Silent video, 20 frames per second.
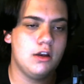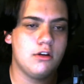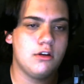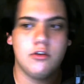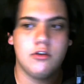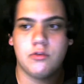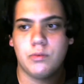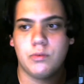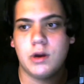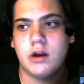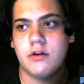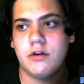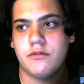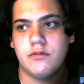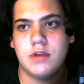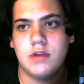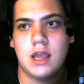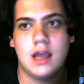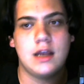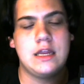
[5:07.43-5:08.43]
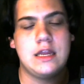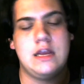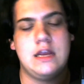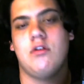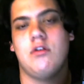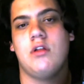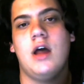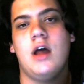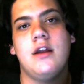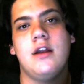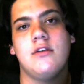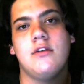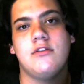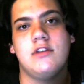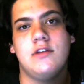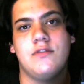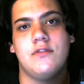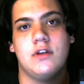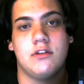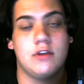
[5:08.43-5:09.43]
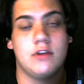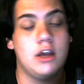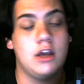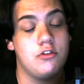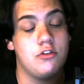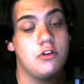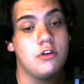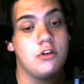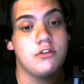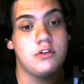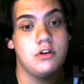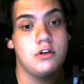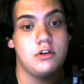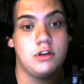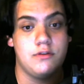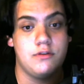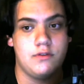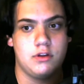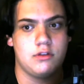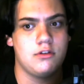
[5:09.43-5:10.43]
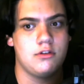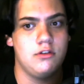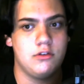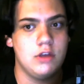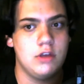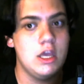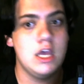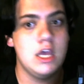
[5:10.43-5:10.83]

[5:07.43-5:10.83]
Because where if we had Carolina's defense, I'd trust their defense because